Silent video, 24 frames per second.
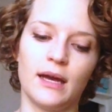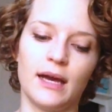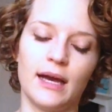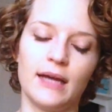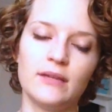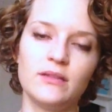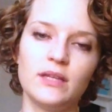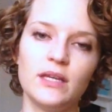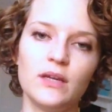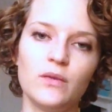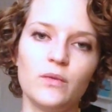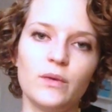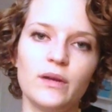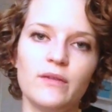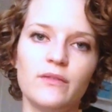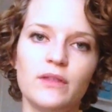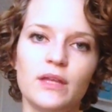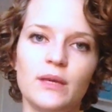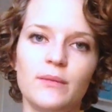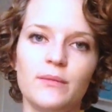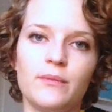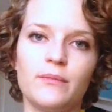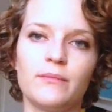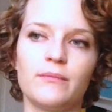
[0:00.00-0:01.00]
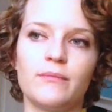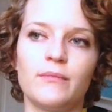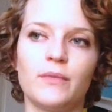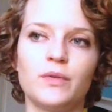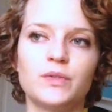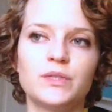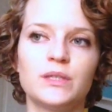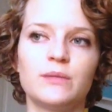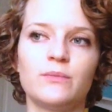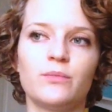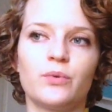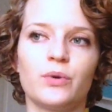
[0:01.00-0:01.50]
I think one of the
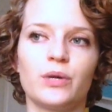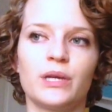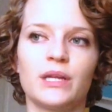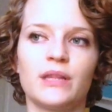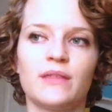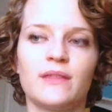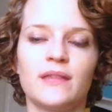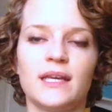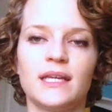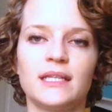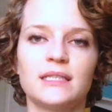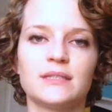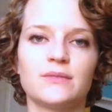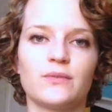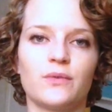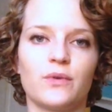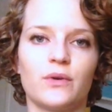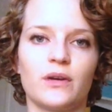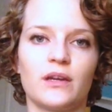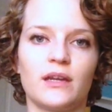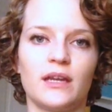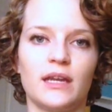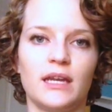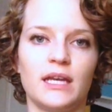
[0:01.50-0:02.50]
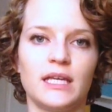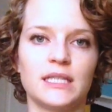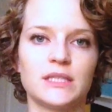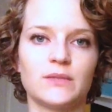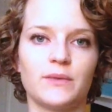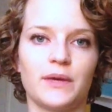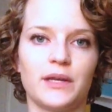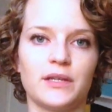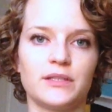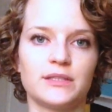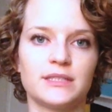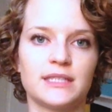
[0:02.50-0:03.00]
most important things for knitting
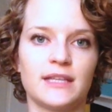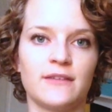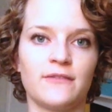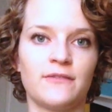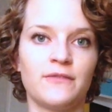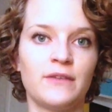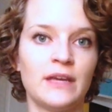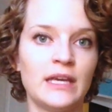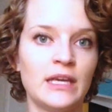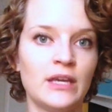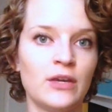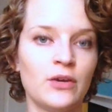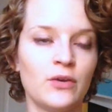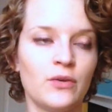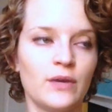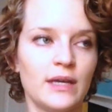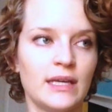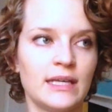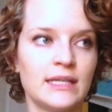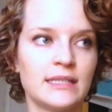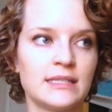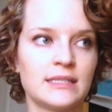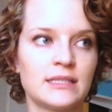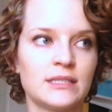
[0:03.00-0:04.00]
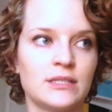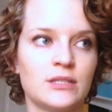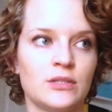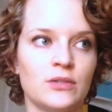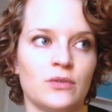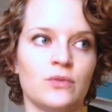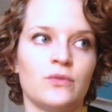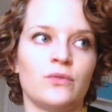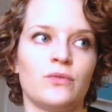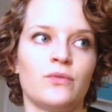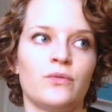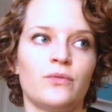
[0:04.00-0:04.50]
sweaters that fit you is
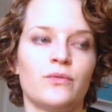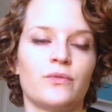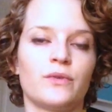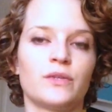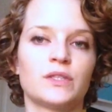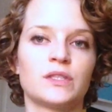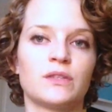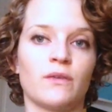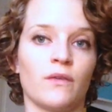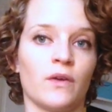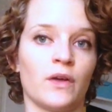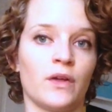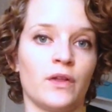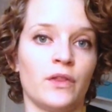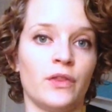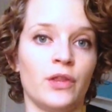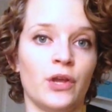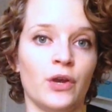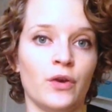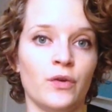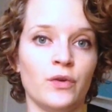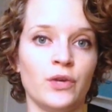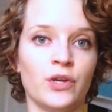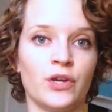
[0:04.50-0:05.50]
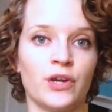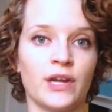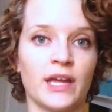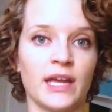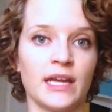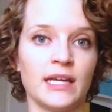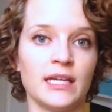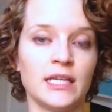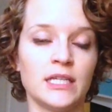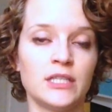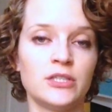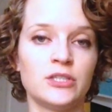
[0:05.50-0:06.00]
to, first of all, know your
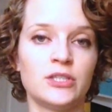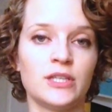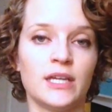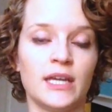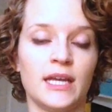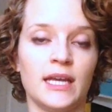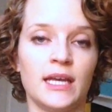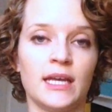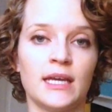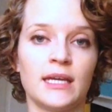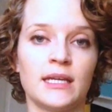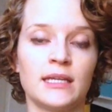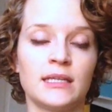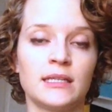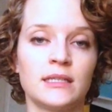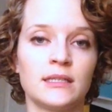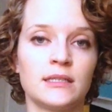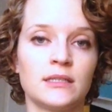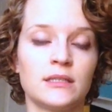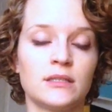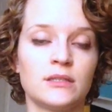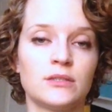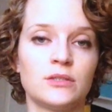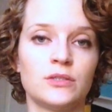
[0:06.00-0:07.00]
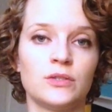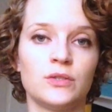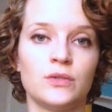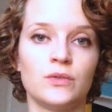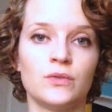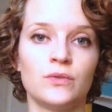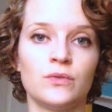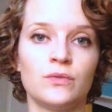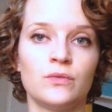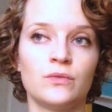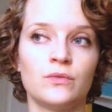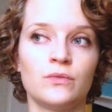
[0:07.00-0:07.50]
gauge and
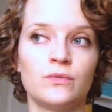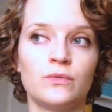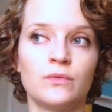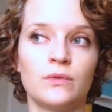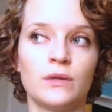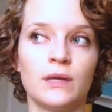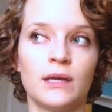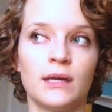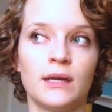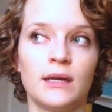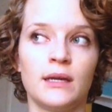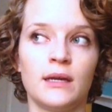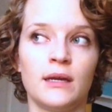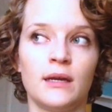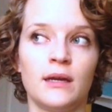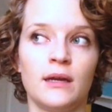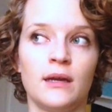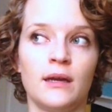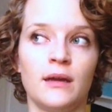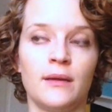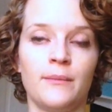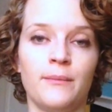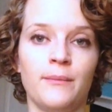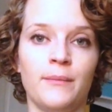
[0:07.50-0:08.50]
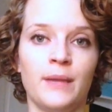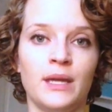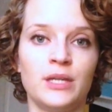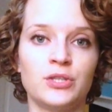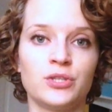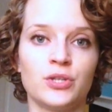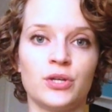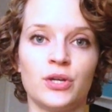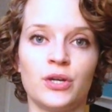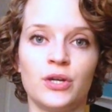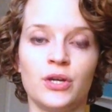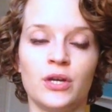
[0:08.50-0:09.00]
to
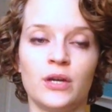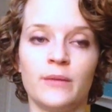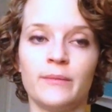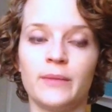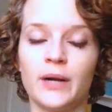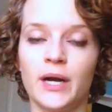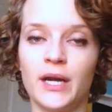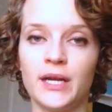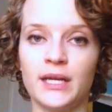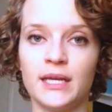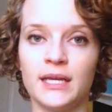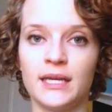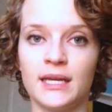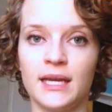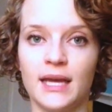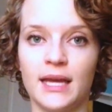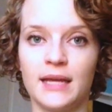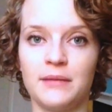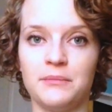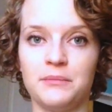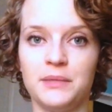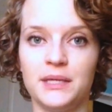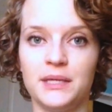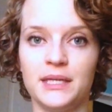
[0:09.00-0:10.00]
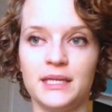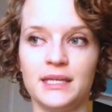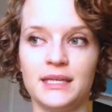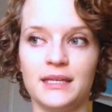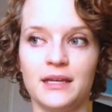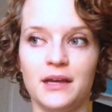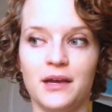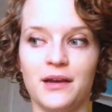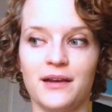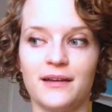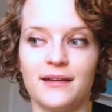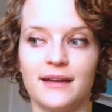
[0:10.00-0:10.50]
measure your body and be
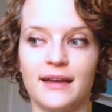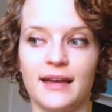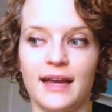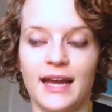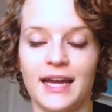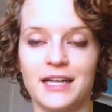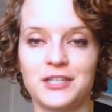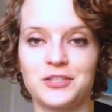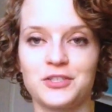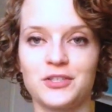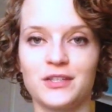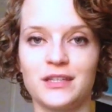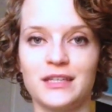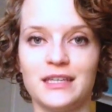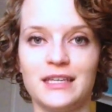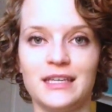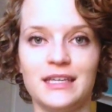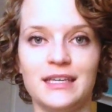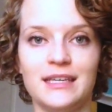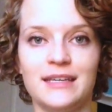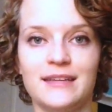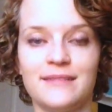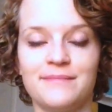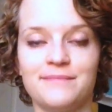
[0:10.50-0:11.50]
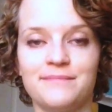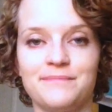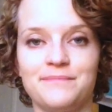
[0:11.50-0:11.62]
actually